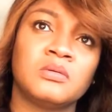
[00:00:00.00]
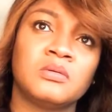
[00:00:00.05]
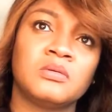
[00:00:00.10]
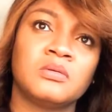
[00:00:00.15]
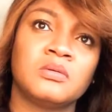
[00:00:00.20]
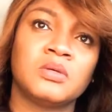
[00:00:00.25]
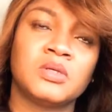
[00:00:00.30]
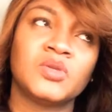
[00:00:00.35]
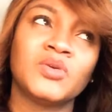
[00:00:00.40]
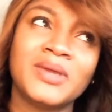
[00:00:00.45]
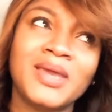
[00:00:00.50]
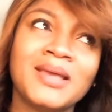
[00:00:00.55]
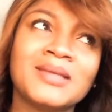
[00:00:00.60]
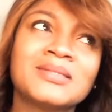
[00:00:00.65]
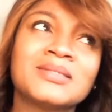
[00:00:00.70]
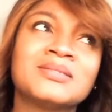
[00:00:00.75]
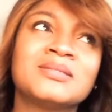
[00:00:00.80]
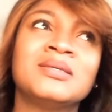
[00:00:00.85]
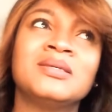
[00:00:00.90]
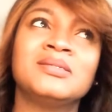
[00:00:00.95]
So
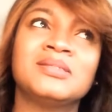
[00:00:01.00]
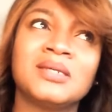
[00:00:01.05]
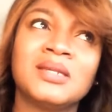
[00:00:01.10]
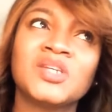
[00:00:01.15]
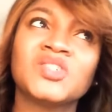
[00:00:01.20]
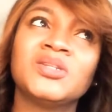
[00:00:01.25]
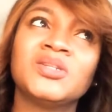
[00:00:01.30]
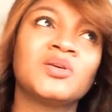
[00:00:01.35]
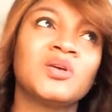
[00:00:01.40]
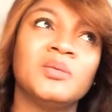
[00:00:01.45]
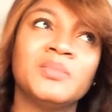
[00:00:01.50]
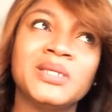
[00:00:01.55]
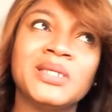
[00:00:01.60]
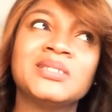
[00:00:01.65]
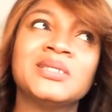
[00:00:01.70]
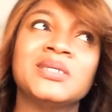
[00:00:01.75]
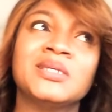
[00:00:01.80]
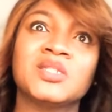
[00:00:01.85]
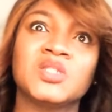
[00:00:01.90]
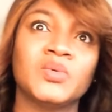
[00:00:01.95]
yes, the international
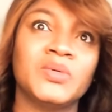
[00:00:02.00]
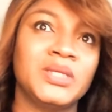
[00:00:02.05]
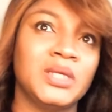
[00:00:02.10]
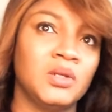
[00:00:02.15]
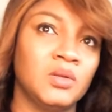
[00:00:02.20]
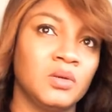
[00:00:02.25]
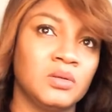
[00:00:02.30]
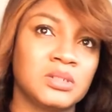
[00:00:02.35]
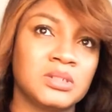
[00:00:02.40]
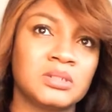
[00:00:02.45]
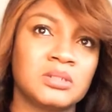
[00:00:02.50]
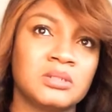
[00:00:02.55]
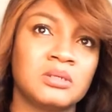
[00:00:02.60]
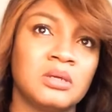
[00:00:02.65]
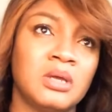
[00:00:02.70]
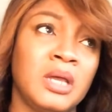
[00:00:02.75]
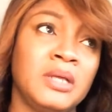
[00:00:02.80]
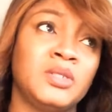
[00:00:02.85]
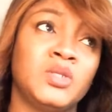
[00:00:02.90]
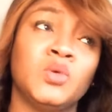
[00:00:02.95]
community is doing a lot.
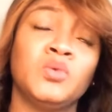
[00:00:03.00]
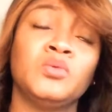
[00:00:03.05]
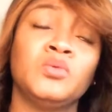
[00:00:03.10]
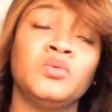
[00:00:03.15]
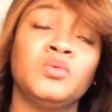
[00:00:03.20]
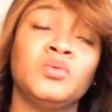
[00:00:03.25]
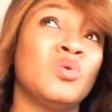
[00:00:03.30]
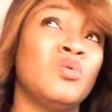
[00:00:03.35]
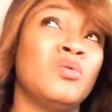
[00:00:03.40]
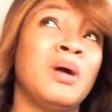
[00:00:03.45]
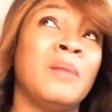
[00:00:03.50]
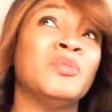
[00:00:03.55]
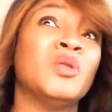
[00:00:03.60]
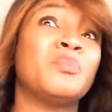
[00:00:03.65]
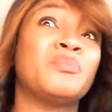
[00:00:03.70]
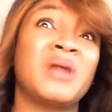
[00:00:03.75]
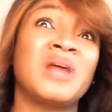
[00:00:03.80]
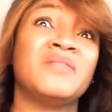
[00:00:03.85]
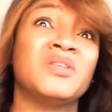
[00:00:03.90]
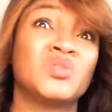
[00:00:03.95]
I don't know, I'm not
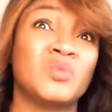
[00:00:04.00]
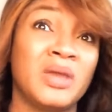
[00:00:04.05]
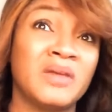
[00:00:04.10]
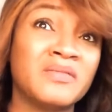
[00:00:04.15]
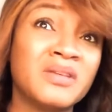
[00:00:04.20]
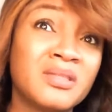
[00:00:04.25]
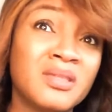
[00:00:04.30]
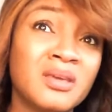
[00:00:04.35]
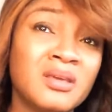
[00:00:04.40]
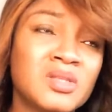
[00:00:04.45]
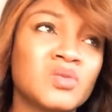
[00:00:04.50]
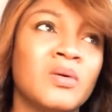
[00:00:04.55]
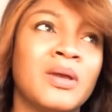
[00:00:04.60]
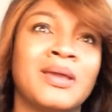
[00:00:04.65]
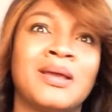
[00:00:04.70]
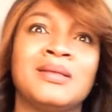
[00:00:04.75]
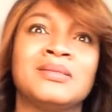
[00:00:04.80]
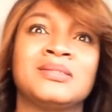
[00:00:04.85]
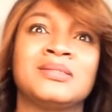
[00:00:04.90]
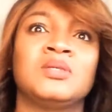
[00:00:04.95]
privy to everything, so I
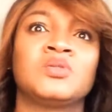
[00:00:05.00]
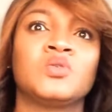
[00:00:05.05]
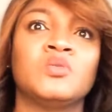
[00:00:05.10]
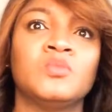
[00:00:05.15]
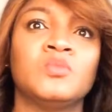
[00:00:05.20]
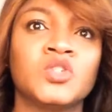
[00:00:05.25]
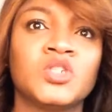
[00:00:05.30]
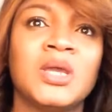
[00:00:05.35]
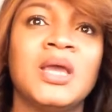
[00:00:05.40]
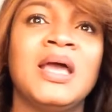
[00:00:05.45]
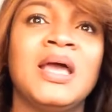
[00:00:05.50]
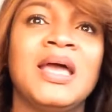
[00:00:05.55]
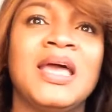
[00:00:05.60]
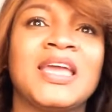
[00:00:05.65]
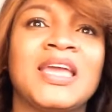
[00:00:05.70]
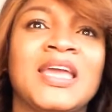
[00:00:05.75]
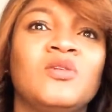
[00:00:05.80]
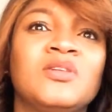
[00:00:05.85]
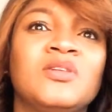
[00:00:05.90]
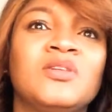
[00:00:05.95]
can't say so much. I
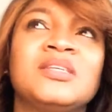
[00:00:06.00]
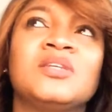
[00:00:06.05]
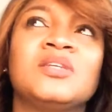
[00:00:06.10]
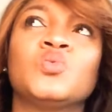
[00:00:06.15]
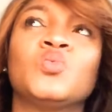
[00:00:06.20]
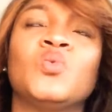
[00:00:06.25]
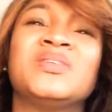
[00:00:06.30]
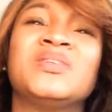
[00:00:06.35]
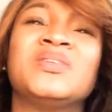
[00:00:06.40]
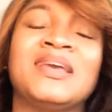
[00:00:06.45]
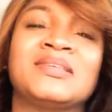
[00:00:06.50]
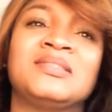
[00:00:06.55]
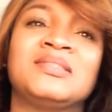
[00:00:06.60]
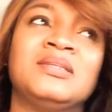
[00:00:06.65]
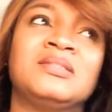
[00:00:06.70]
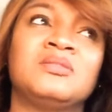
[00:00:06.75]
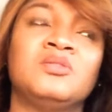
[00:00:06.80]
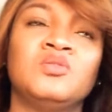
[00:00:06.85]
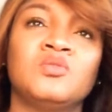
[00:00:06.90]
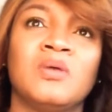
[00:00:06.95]
can only say to what
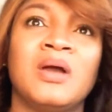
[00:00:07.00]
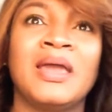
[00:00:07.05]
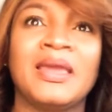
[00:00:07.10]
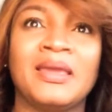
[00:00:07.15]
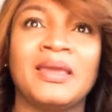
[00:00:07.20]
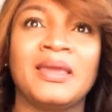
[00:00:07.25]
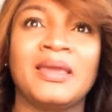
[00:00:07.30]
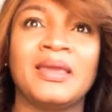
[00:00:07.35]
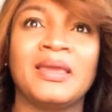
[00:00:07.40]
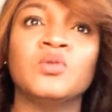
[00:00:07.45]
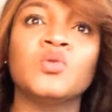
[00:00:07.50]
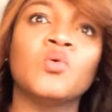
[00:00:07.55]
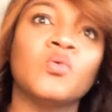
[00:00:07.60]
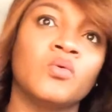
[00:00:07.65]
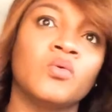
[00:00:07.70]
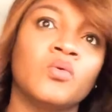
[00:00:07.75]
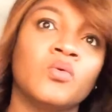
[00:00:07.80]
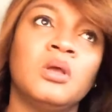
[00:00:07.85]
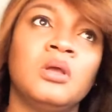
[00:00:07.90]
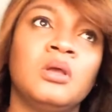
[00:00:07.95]
extent, I know.
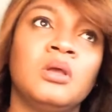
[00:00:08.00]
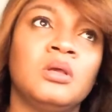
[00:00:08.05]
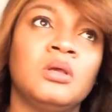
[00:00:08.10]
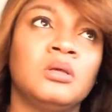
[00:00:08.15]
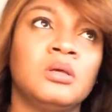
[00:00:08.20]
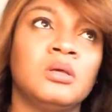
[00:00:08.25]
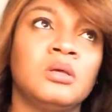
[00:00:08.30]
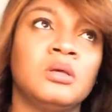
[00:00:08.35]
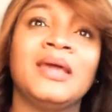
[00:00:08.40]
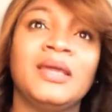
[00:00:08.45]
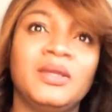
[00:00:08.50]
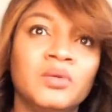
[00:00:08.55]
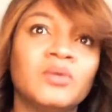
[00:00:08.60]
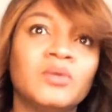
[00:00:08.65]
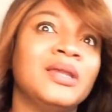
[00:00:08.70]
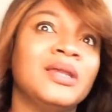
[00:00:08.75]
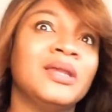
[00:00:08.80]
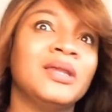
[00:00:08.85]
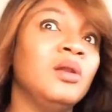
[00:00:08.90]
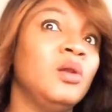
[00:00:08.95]
And I know
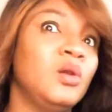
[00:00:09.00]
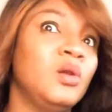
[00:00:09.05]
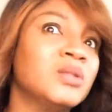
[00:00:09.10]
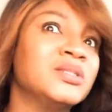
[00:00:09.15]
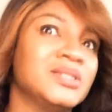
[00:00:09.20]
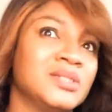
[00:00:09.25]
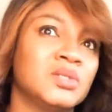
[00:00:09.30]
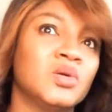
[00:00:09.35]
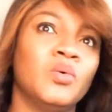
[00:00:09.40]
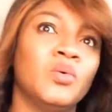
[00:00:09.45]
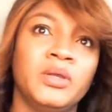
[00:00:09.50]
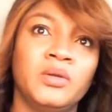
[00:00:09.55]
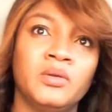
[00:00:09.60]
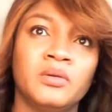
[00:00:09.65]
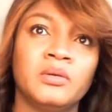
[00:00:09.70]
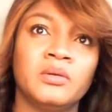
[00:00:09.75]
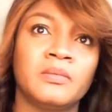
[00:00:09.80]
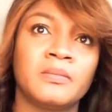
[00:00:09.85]
that it's going on.